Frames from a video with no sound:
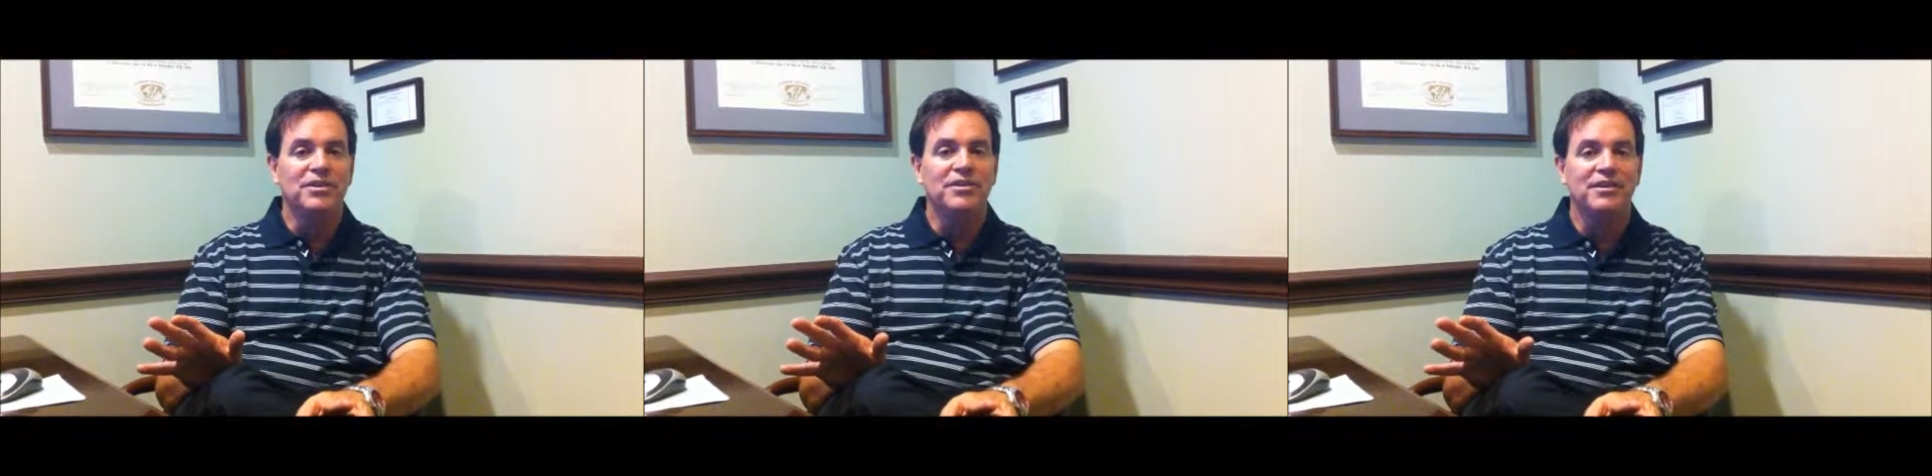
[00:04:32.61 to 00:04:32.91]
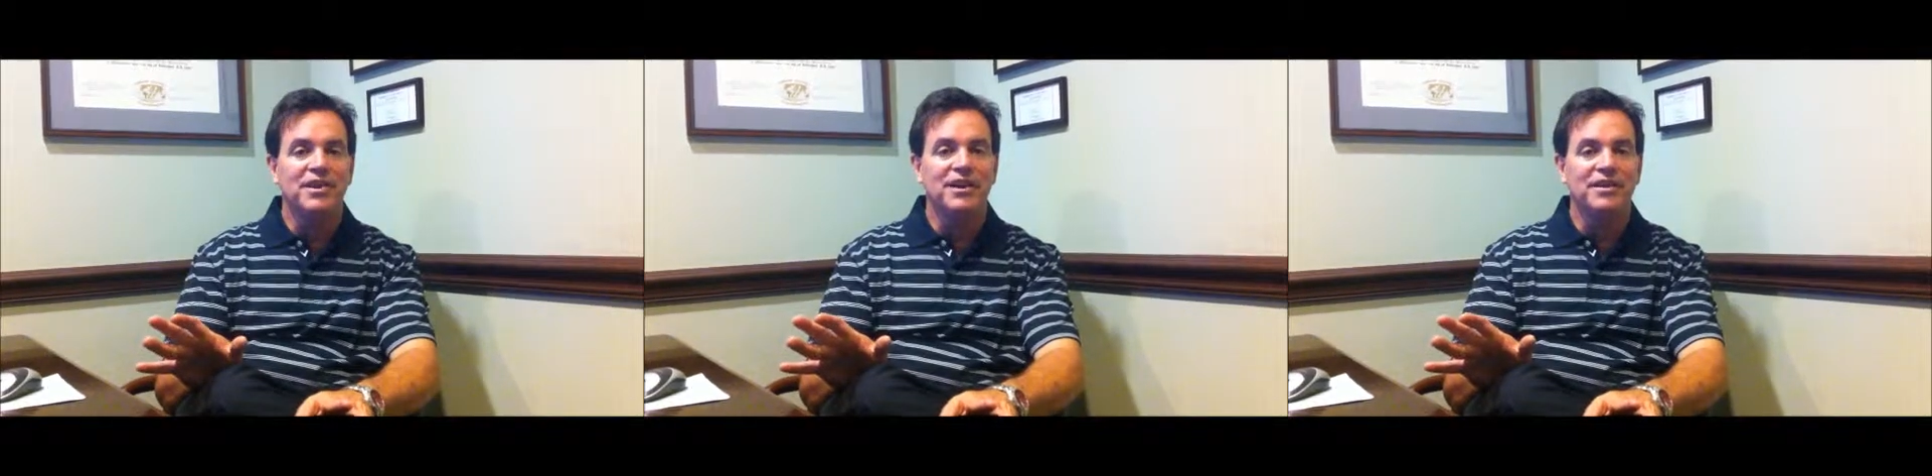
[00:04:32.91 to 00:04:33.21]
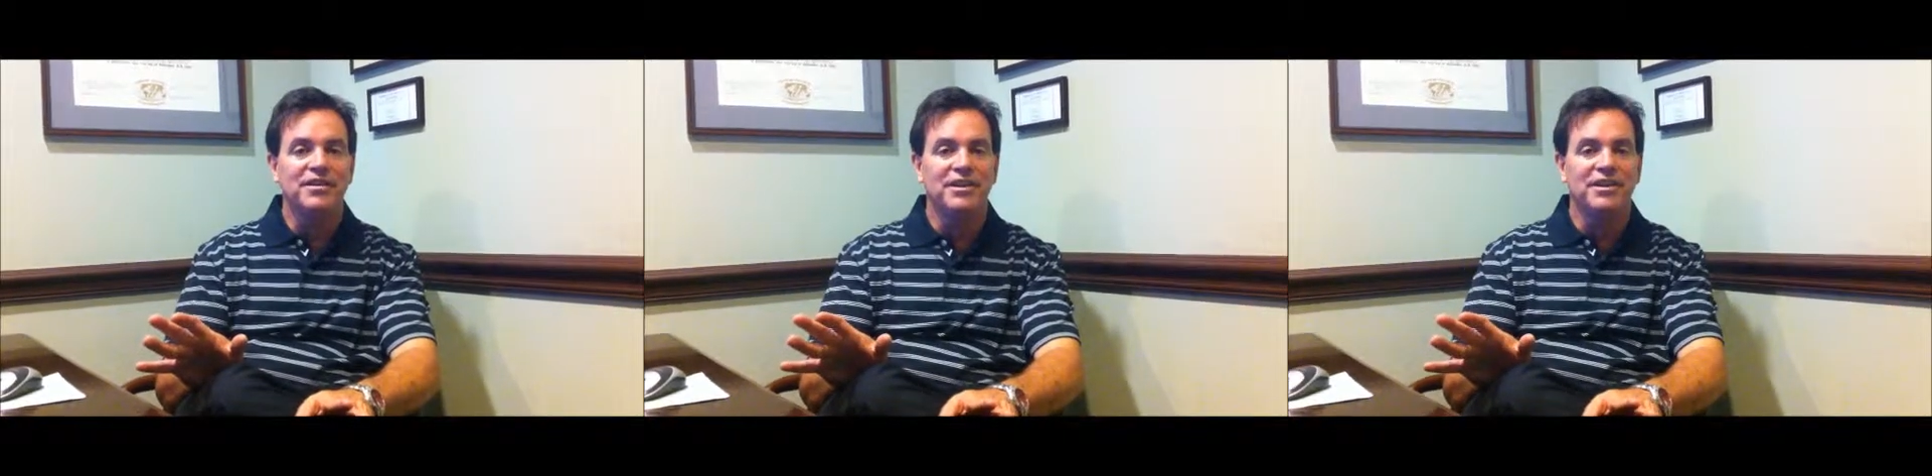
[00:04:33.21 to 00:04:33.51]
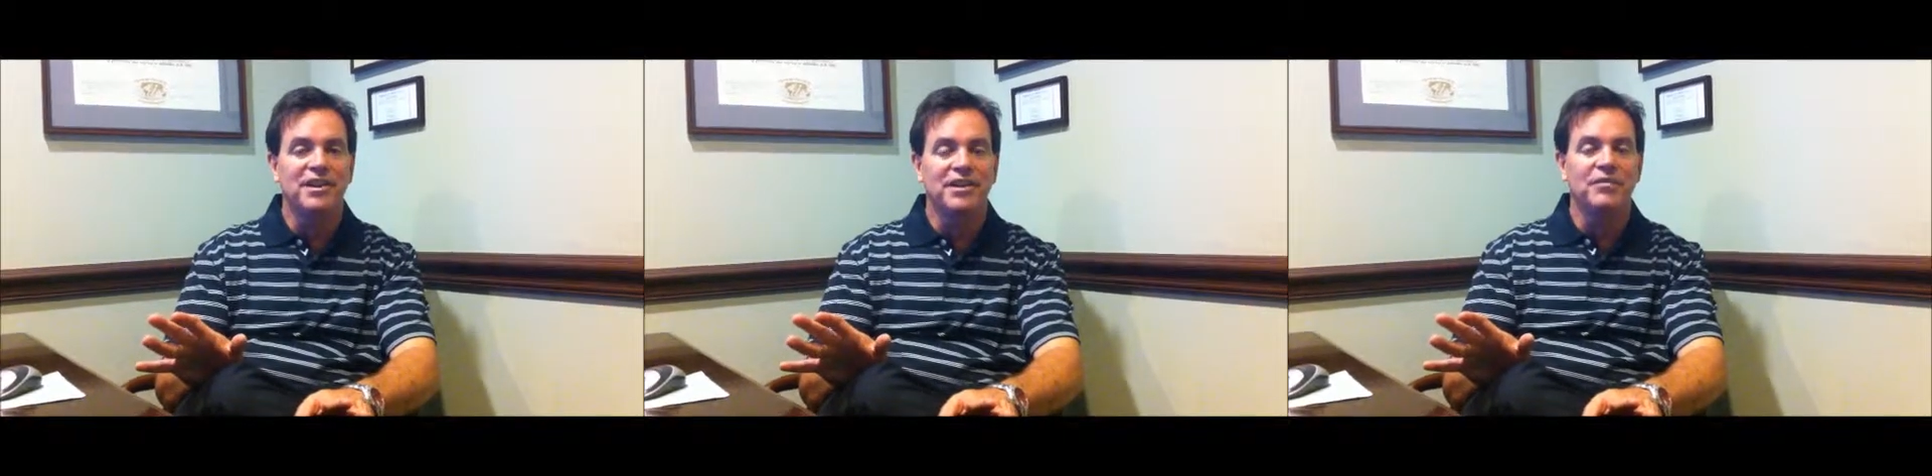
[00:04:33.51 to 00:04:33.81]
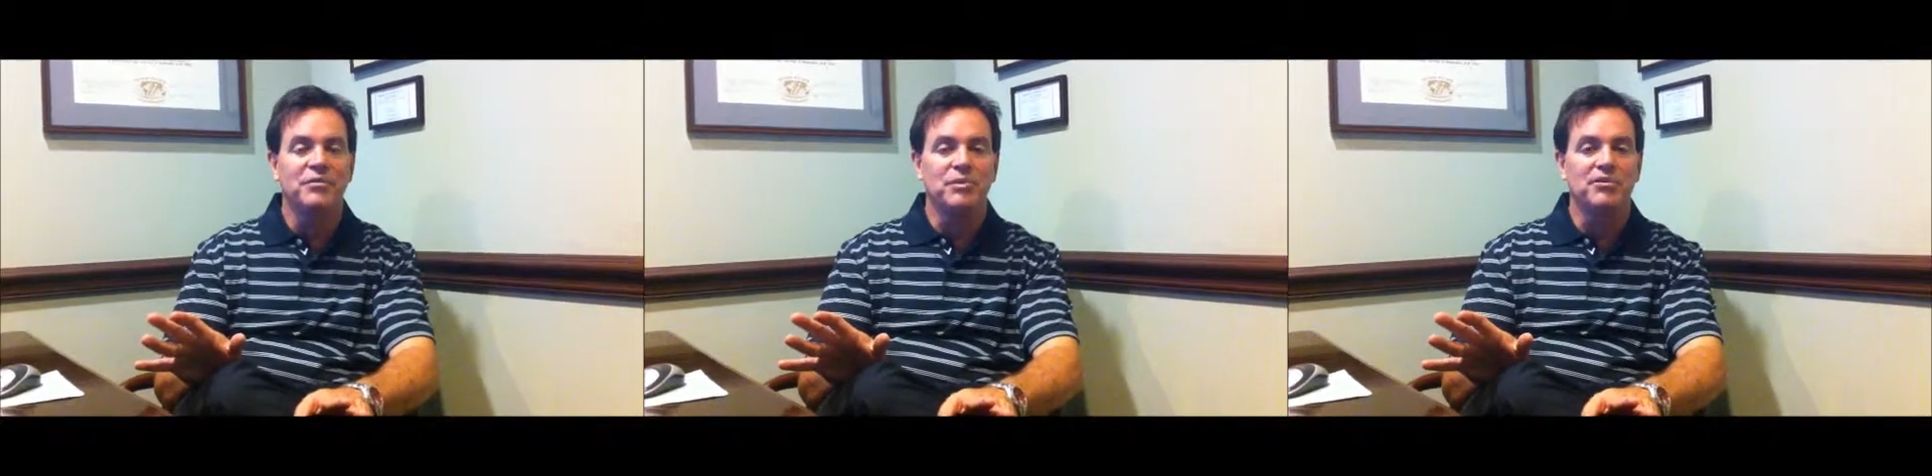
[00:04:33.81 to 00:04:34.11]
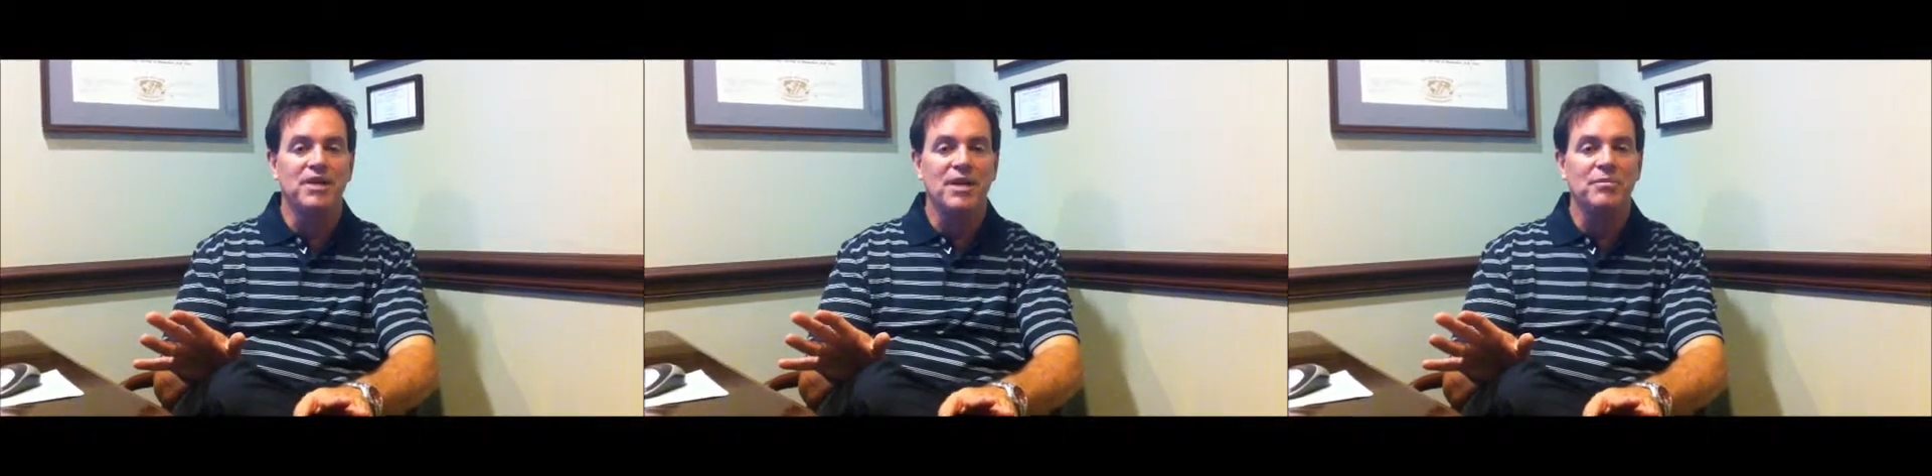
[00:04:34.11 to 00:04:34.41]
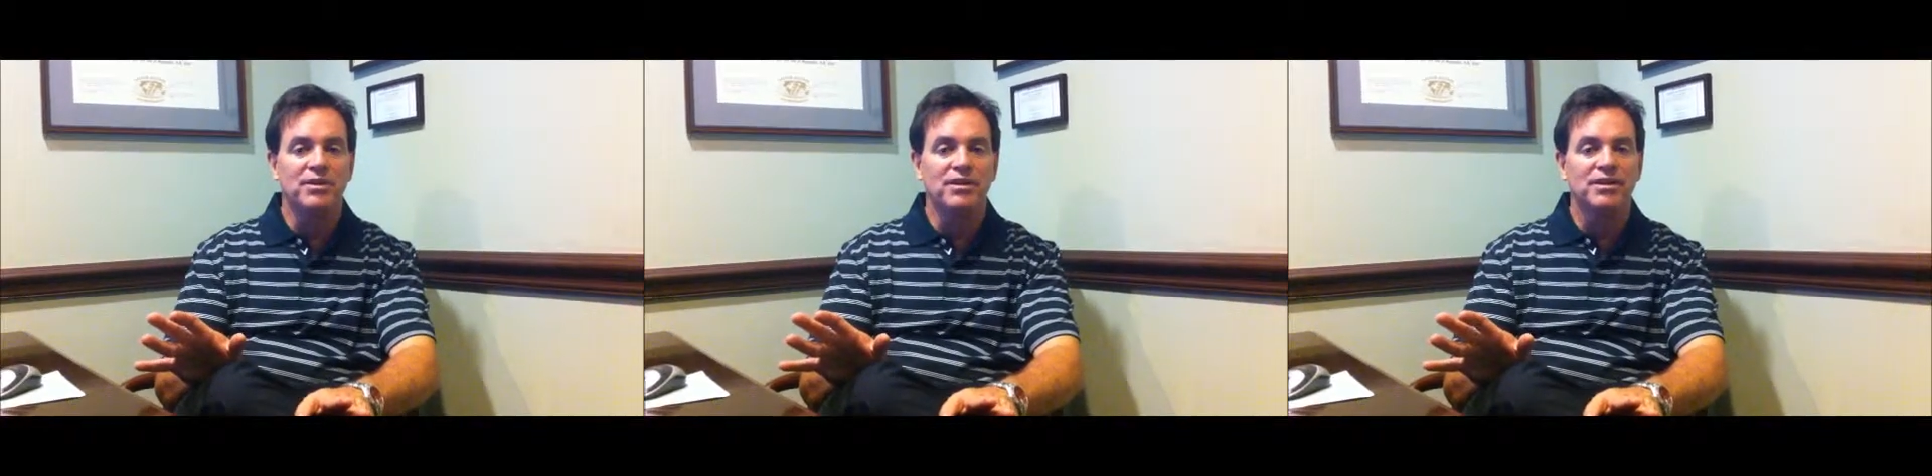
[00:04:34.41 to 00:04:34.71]
and everybody's
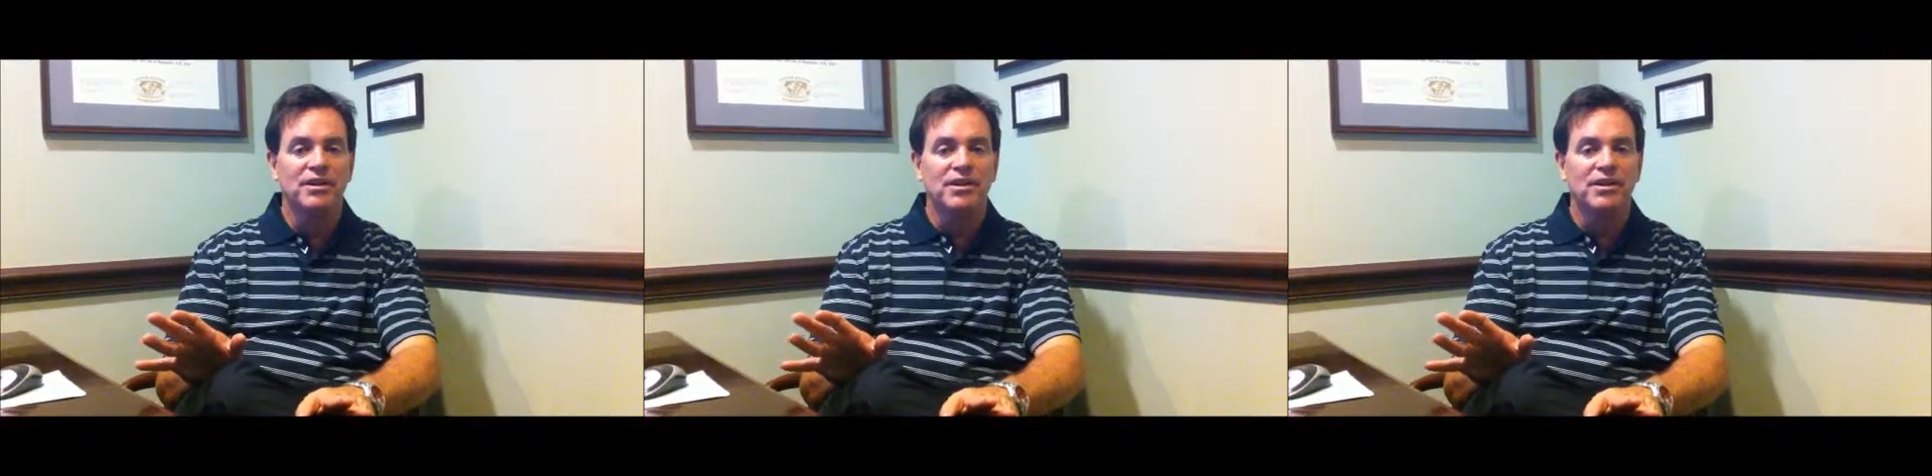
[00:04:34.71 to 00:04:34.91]
happy.